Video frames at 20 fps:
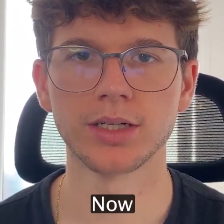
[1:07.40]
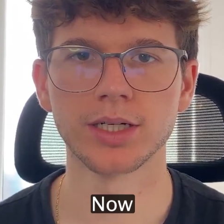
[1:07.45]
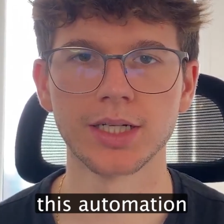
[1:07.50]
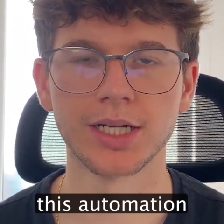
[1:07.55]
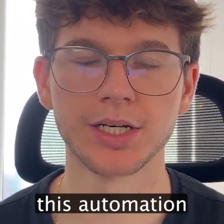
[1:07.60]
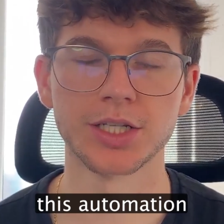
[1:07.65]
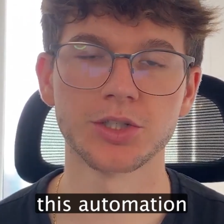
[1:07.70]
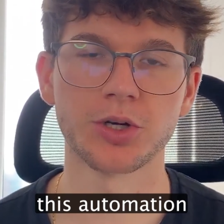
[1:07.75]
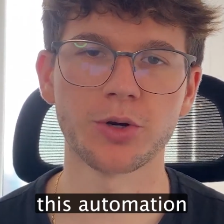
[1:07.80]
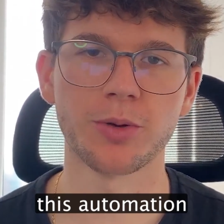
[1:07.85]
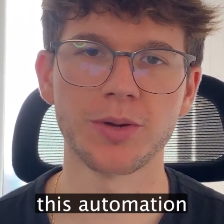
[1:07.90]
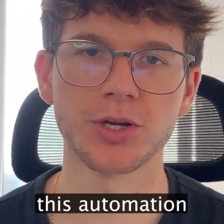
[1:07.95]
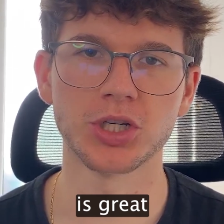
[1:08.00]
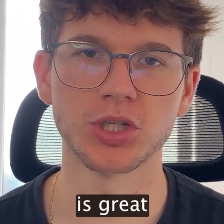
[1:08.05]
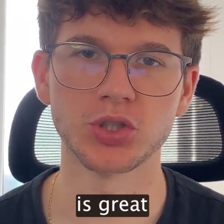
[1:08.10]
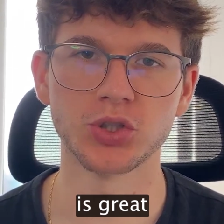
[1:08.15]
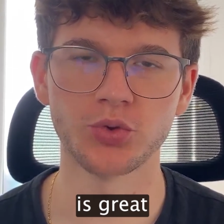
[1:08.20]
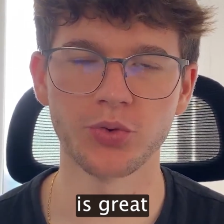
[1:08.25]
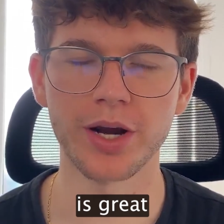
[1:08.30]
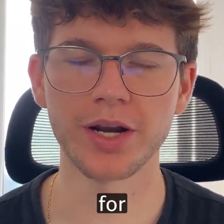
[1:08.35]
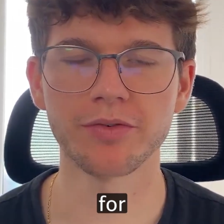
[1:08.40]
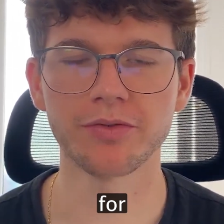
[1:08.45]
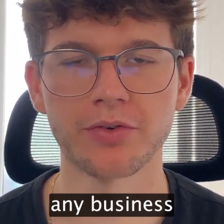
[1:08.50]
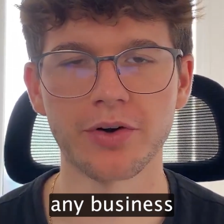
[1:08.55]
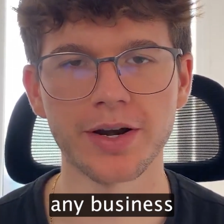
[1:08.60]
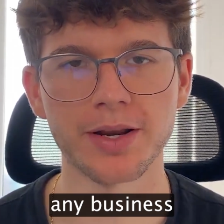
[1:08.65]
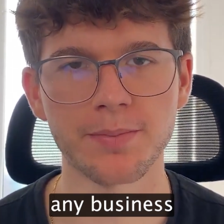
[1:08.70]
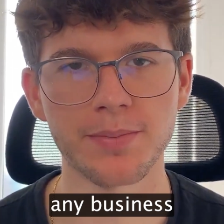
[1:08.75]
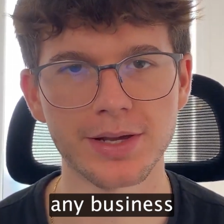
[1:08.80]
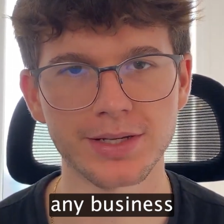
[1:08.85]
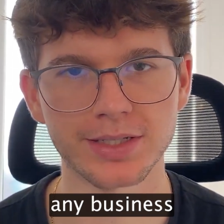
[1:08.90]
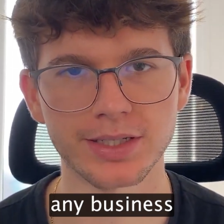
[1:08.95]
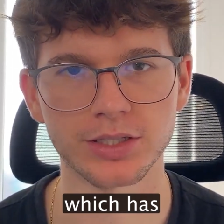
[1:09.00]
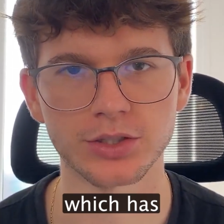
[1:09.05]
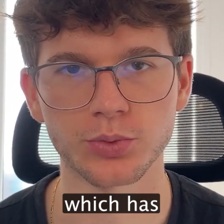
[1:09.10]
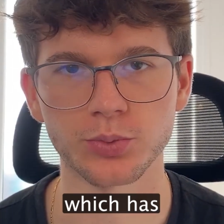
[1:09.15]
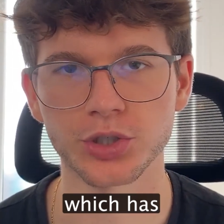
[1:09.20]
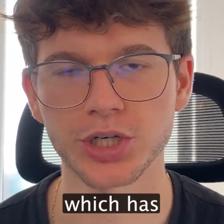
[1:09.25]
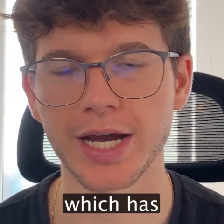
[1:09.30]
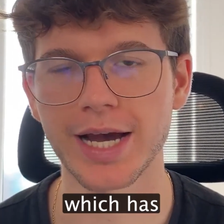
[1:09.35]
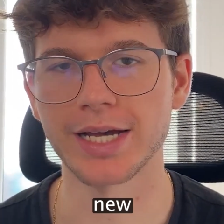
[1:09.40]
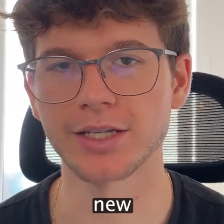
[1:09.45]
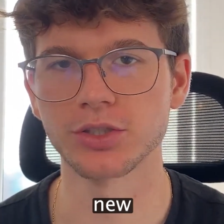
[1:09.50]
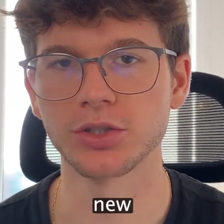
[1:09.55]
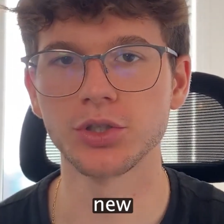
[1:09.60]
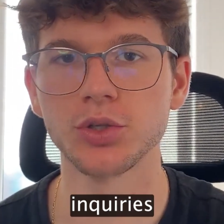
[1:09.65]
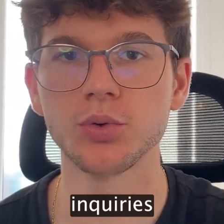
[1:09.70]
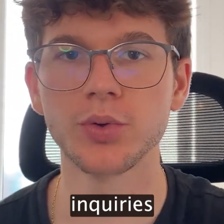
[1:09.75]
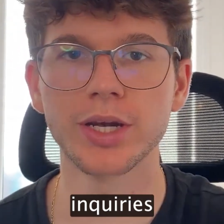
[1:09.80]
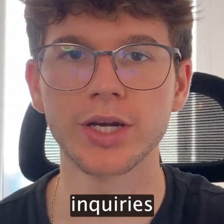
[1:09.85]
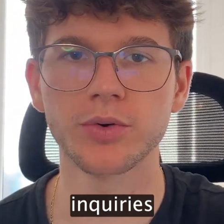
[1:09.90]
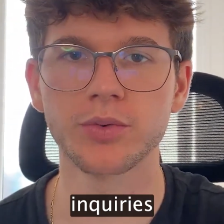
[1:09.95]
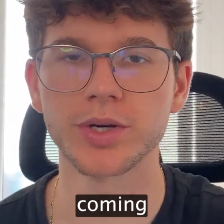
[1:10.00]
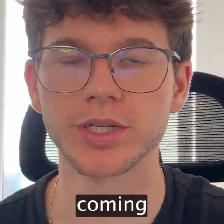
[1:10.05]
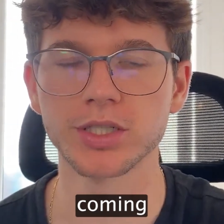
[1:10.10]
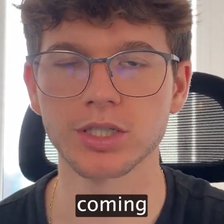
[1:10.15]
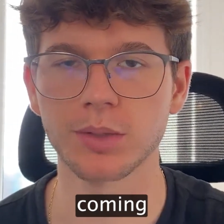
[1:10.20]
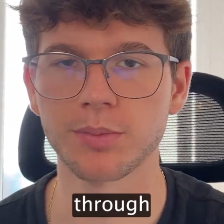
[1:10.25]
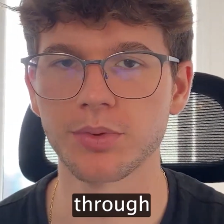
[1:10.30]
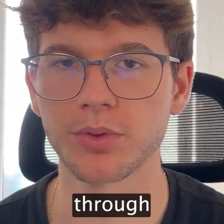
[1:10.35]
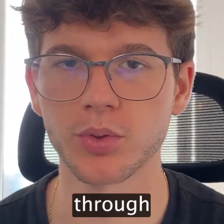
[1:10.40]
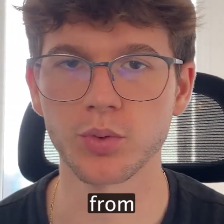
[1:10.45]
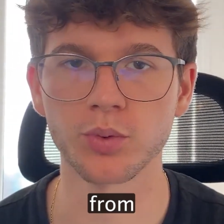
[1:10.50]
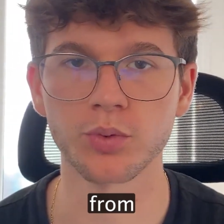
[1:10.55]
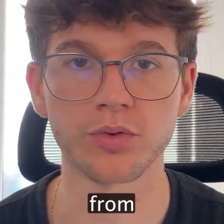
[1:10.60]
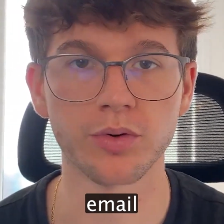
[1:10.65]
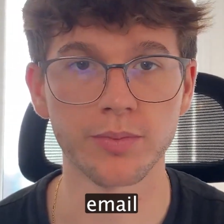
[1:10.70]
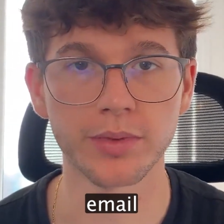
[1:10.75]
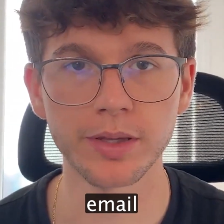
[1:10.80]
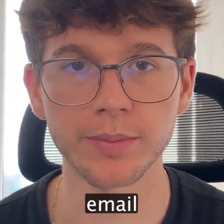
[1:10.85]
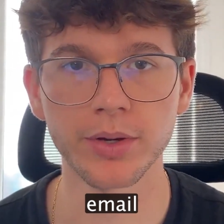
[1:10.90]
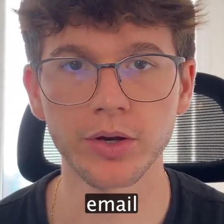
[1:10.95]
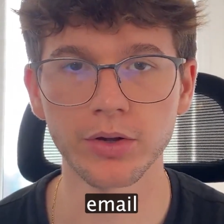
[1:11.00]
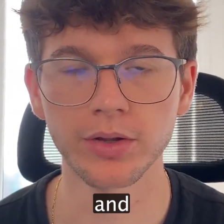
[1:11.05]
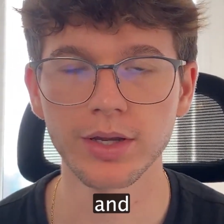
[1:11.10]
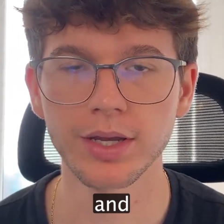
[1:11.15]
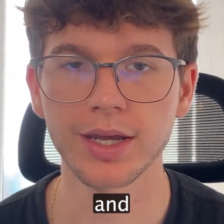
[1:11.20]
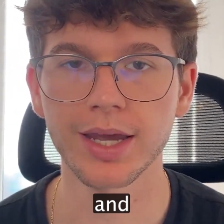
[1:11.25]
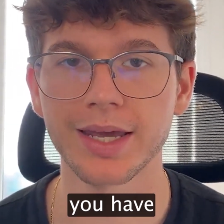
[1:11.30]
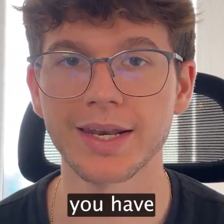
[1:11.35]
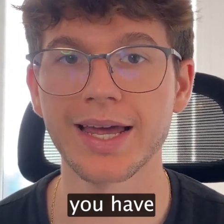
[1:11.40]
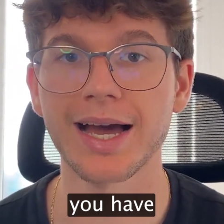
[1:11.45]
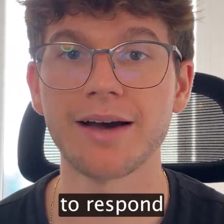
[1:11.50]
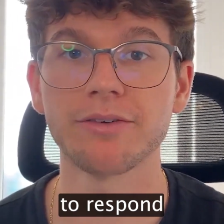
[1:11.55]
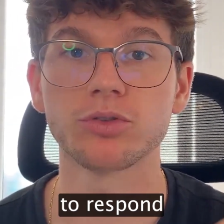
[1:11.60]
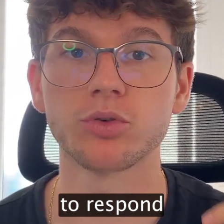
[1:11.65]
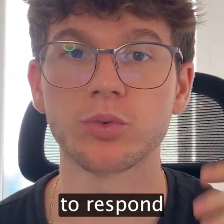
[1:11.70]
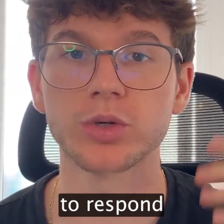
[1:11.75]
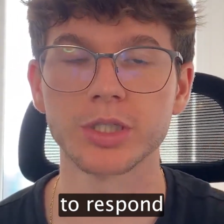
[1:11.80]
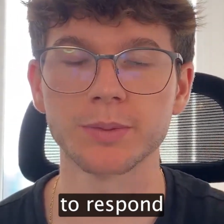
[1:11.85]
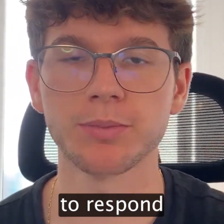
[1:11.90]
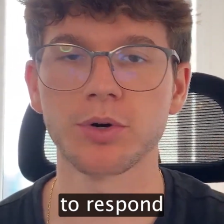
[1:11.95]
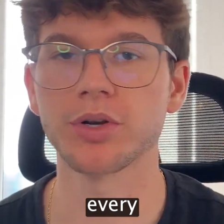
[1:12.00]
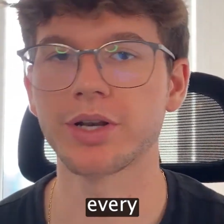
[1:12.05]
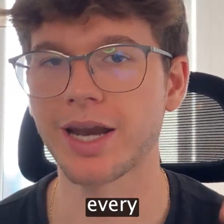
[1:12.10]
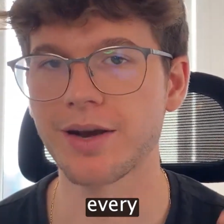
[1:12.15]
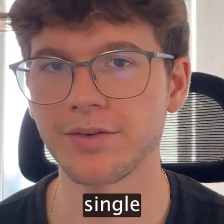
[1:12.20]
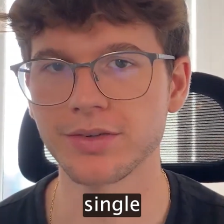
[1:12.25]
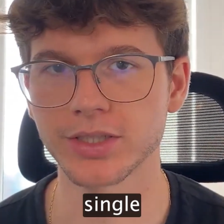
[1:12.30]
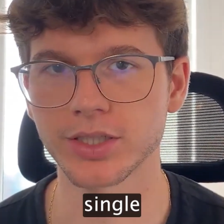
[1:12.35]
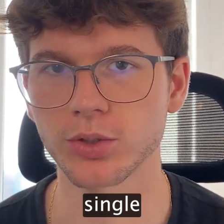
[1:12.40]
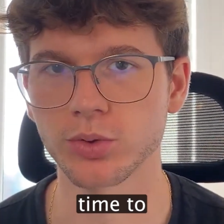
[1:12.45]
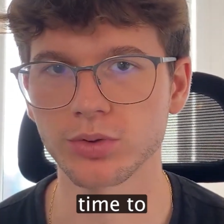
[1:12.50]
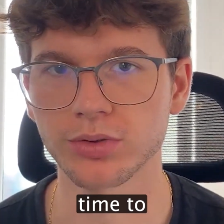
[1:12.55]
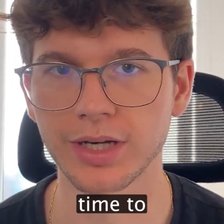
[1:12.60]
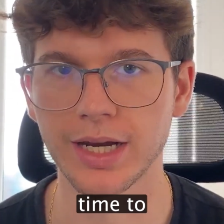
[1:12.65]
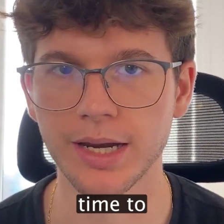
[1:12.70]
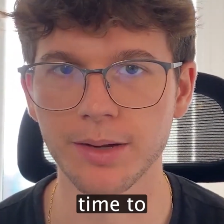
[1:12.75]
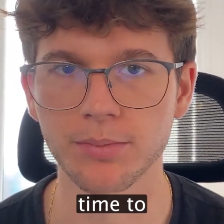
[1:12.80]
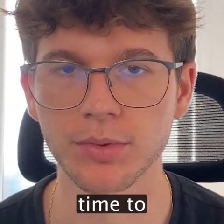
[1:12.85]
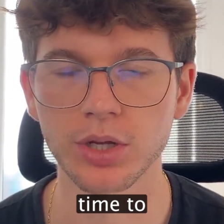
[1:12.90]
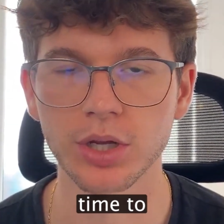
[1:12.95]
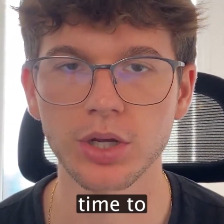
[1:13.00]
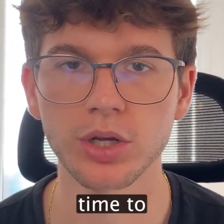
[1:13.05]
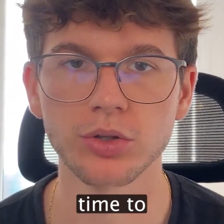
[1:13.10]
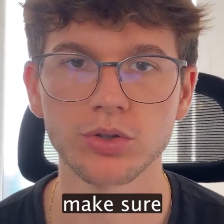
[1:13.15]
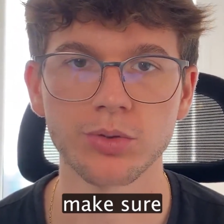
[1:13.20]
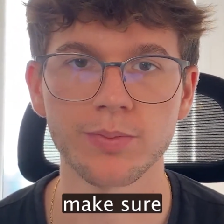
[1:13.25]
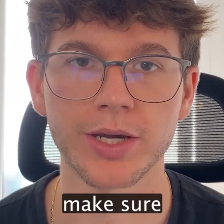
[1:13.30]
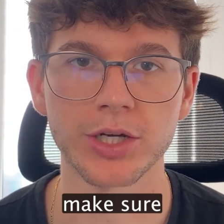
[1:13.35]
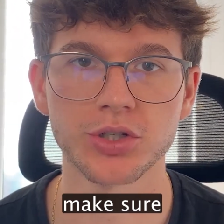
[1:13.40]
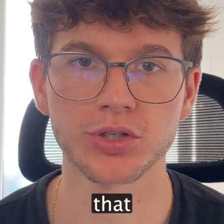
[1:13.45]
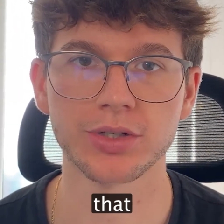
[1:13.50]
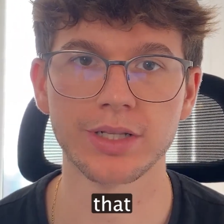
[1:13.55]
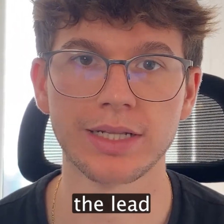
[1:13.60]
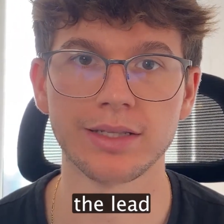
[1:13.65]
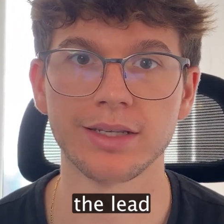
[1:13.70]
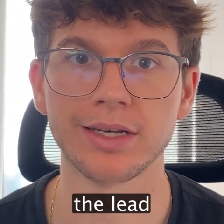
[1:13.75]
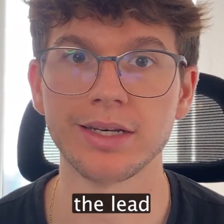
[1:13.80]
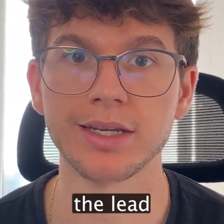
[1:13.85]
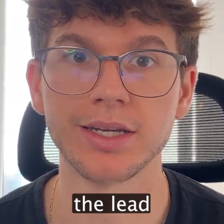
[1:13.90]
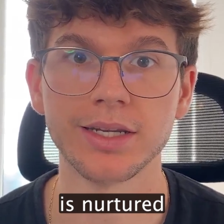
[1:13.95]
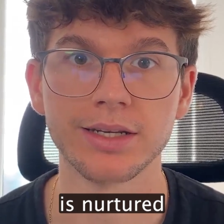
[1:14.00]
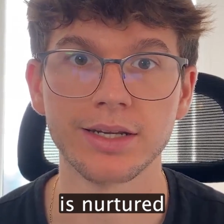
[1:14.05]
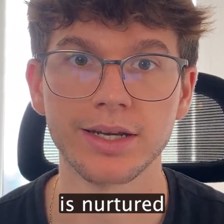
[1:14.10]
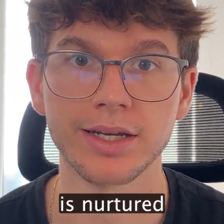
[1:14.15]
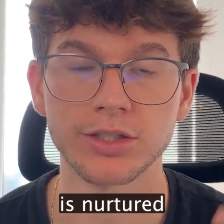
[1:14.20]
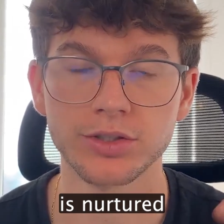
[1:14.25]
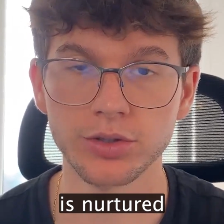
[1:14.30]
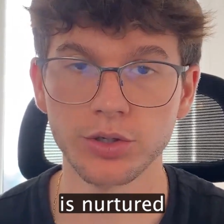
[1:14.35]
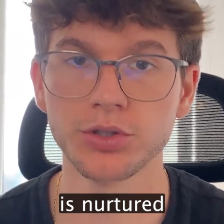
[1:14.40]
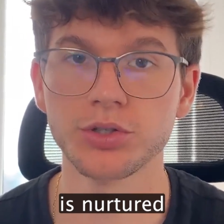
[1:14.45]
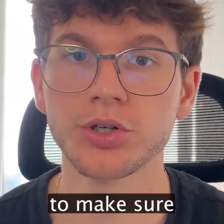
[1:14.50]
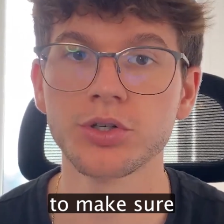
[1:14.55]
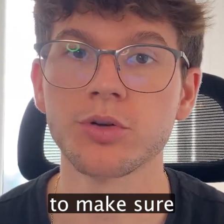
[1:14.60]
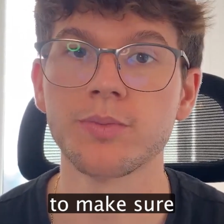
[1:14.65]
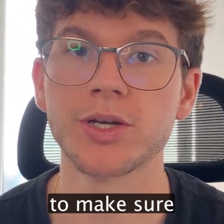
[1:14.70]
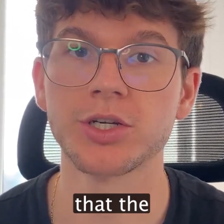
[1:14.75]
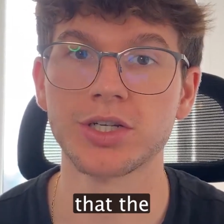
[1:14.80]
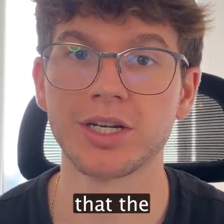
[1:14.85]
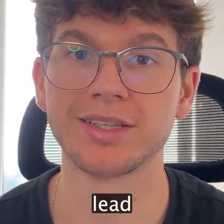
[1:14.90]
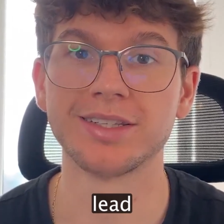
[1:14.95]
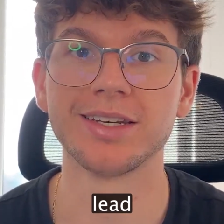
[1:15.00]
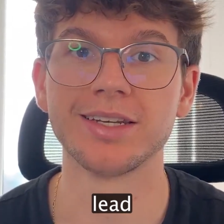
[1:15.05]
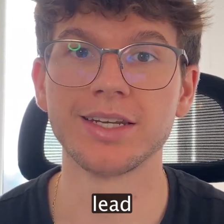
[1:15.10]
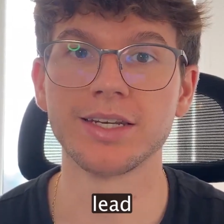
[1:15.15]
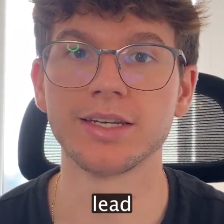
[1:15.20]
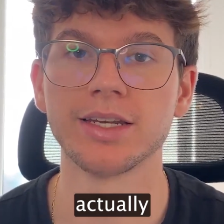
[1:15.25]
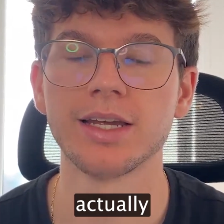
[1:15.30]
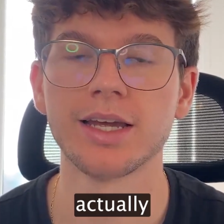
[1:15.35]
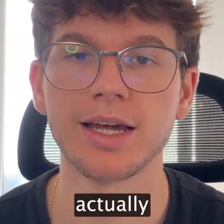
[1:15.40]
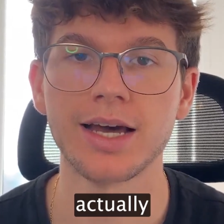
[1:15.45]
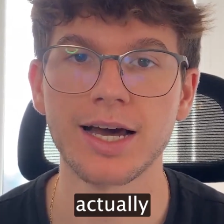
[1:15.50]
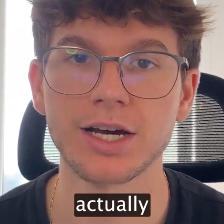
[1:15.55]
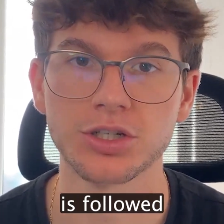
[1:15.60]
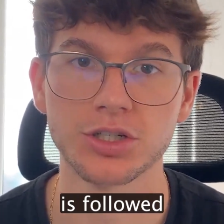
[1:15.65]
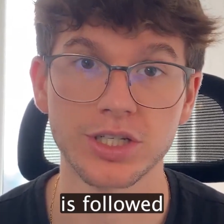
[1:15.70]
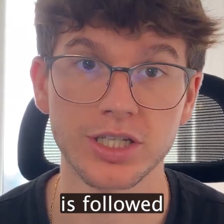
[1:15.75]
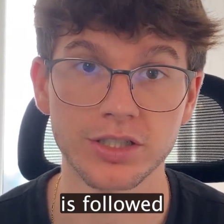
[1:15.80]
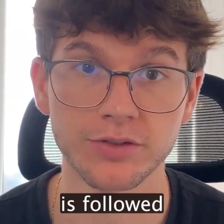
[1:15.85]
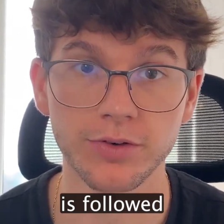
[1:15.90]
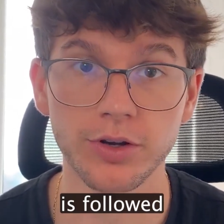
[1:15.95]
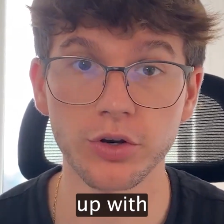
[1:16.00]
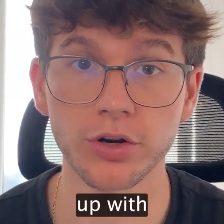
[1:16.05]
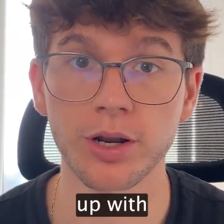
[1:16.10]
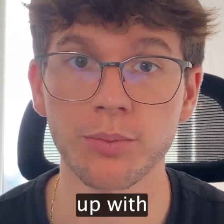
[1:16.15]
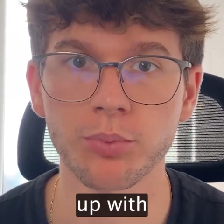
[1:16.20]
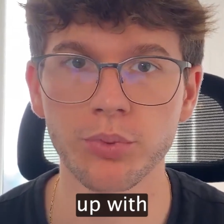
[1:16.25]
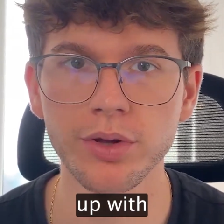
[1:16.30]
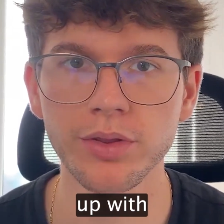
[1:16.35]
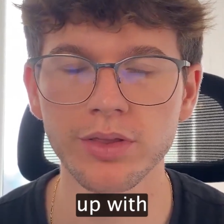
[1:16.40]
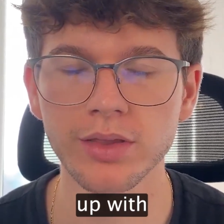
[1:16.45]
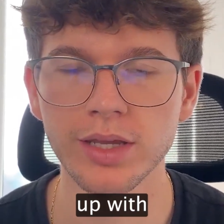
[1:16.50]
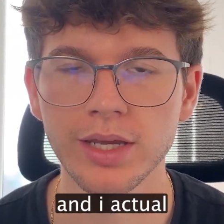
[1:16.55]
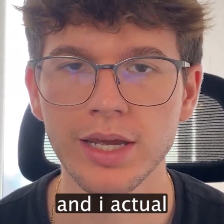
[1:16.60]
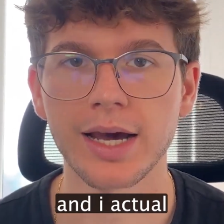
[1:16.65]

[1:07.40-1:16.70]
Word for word: Now, this automation is great for any business which has new inquiries coming through from email and you have to respond every single time to make sure that the lead is nurtured, to make sure that the lead actually is followed up with.